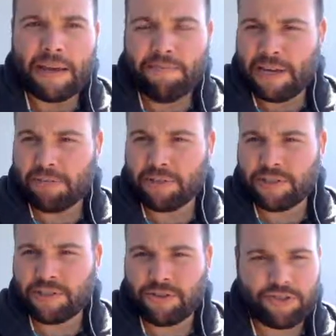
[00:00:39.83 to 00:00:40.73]
be able to
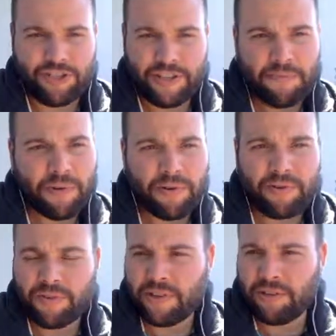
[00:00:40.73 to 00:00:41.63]
search deeper
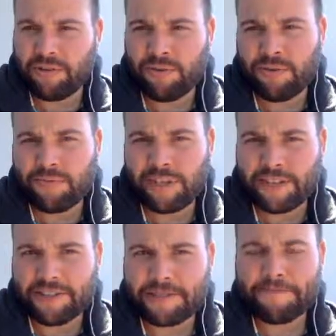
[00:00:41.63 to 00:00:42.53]
than Google
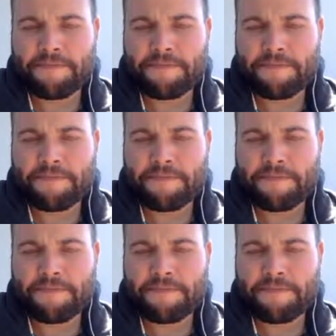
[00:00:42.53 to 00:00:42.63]
Flights.